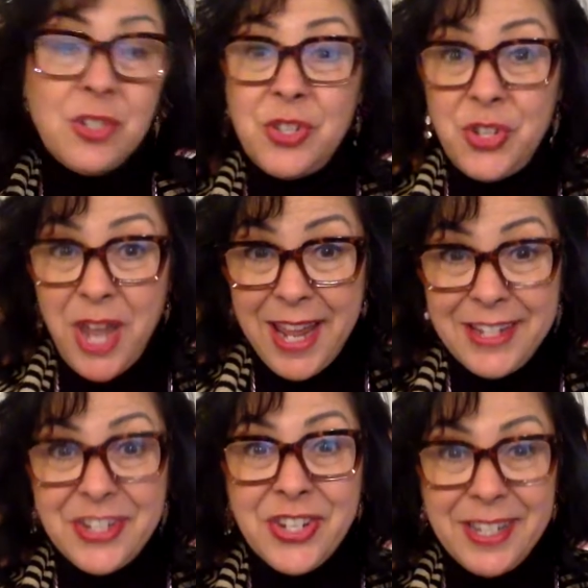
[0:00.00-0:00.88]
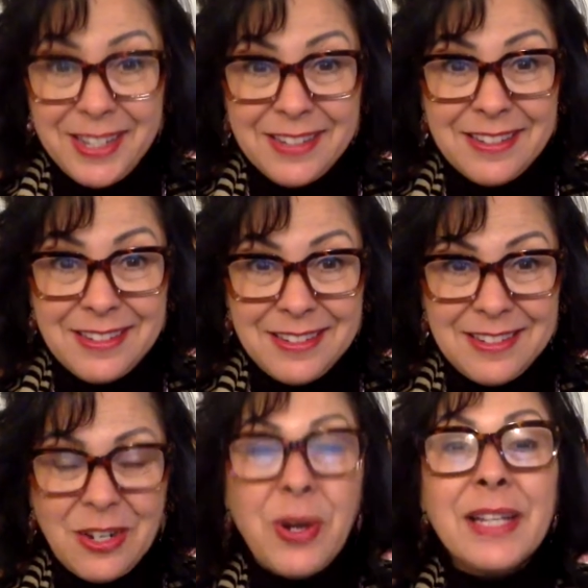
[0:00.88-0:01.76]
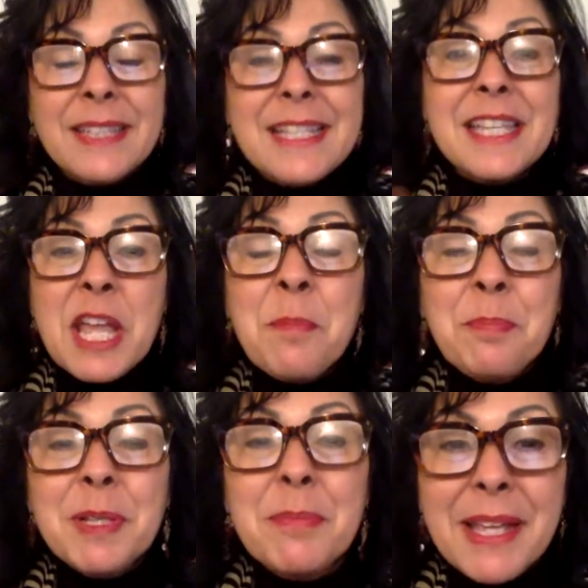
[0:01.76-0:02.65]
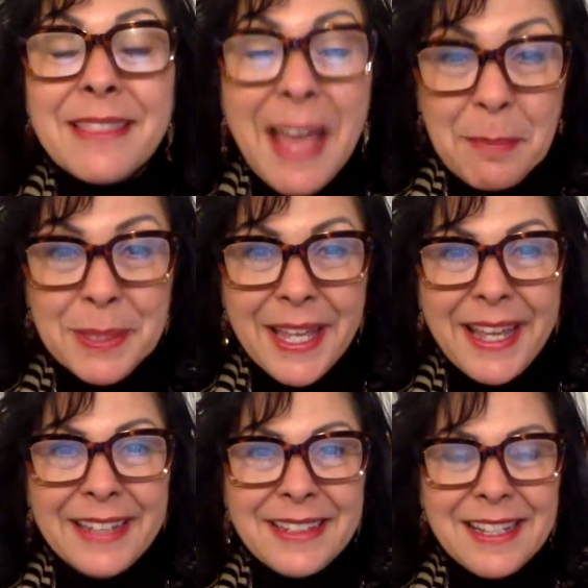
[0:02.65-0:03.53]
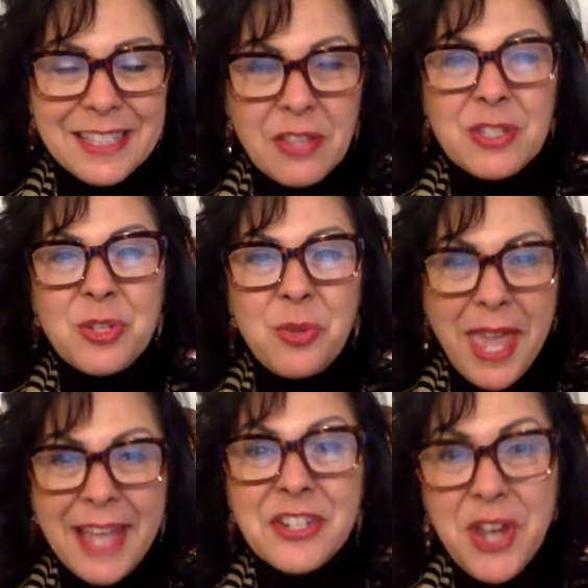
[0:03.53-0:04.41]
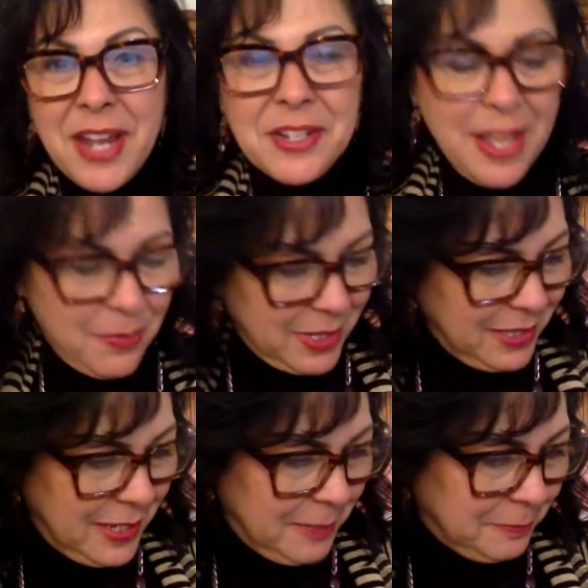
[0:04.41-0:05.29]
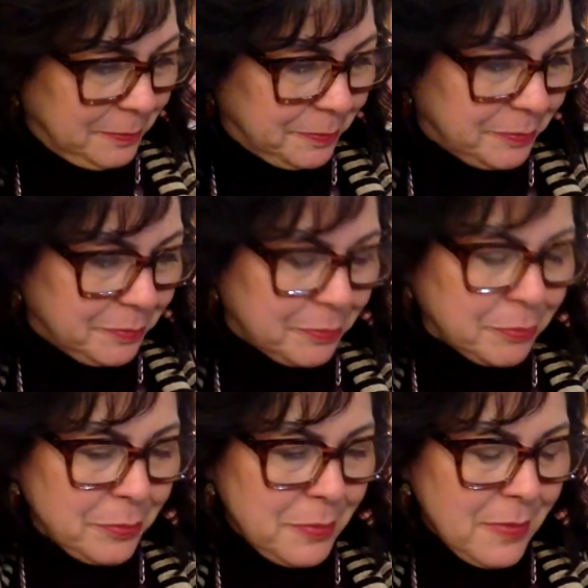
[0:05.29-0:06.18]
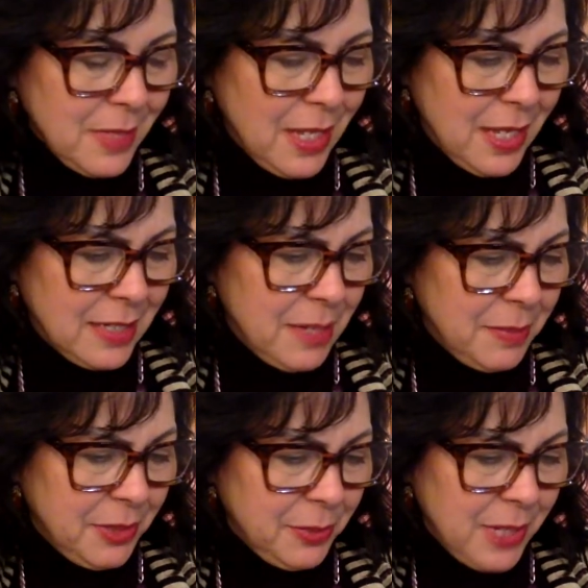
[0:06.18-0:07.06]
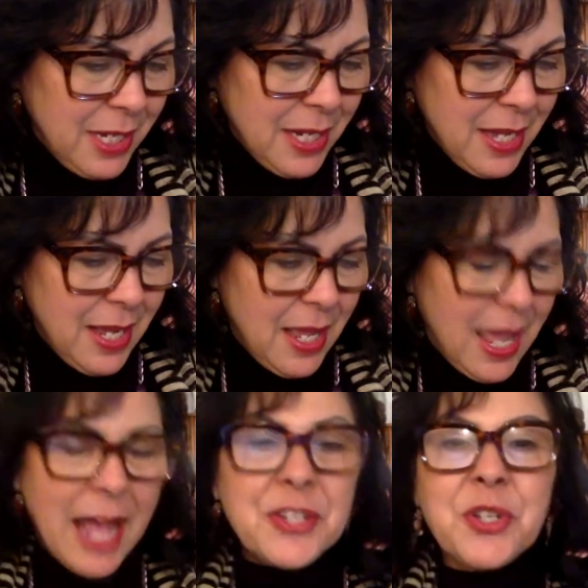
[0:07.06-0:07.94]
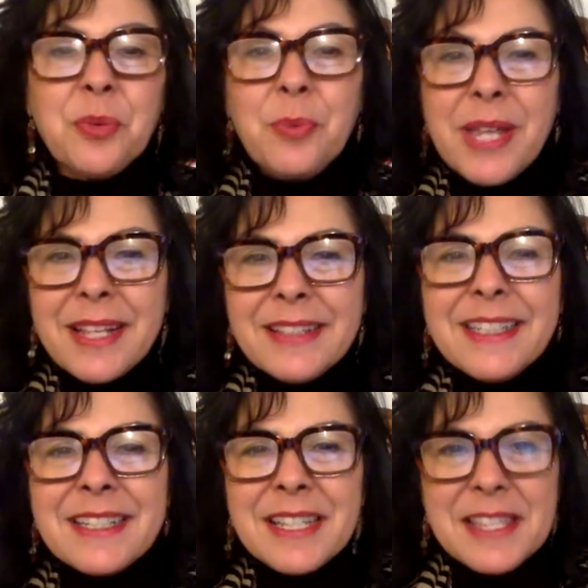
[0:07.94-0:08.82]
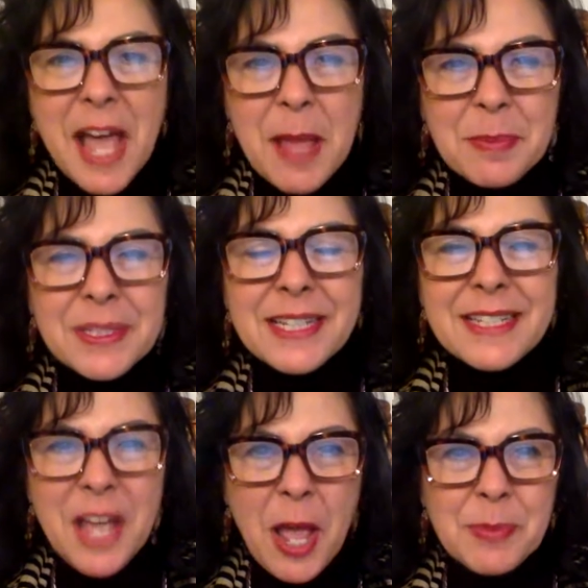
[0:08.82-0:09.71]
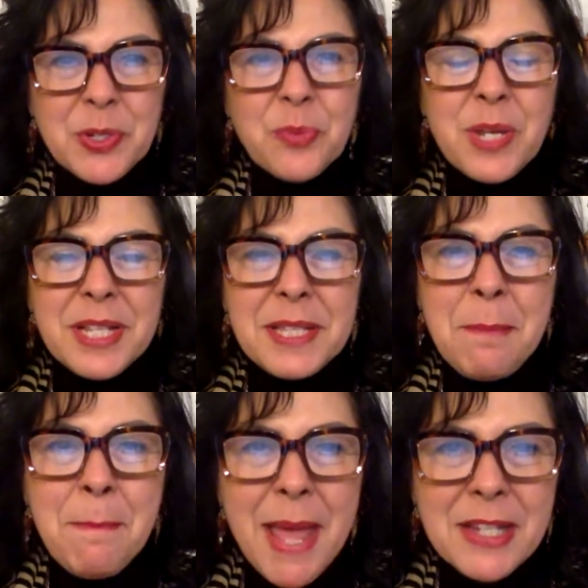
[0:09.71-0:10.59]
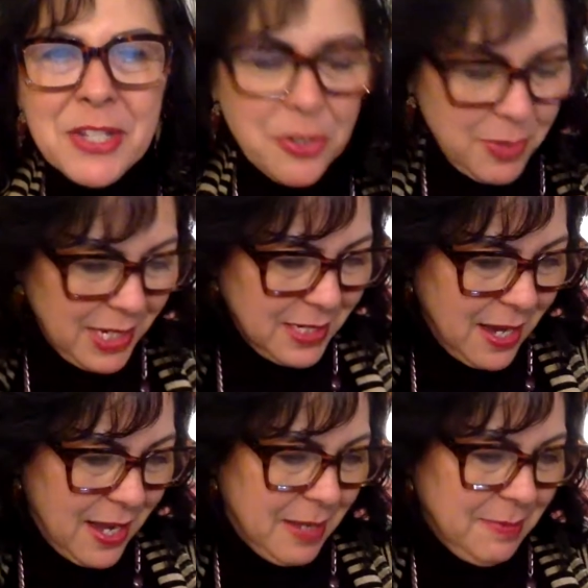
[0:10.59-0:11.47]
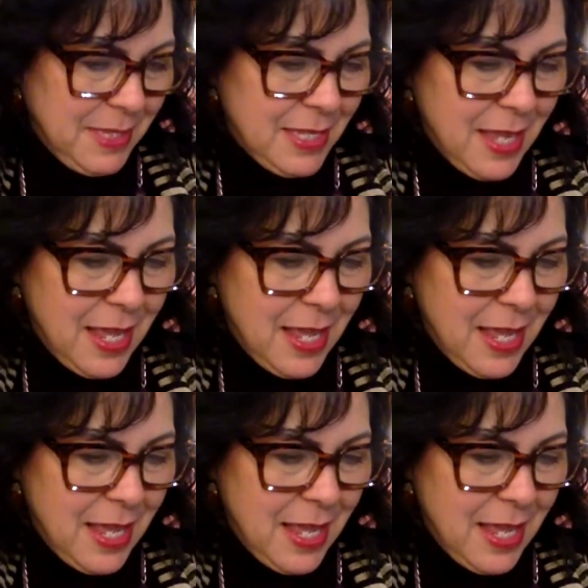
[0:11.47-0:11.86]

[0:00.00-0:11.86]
Change it, or at least implement that plan so that you can change that one thing. And number 3, at your weekly discipling times, your weekly mentoring times,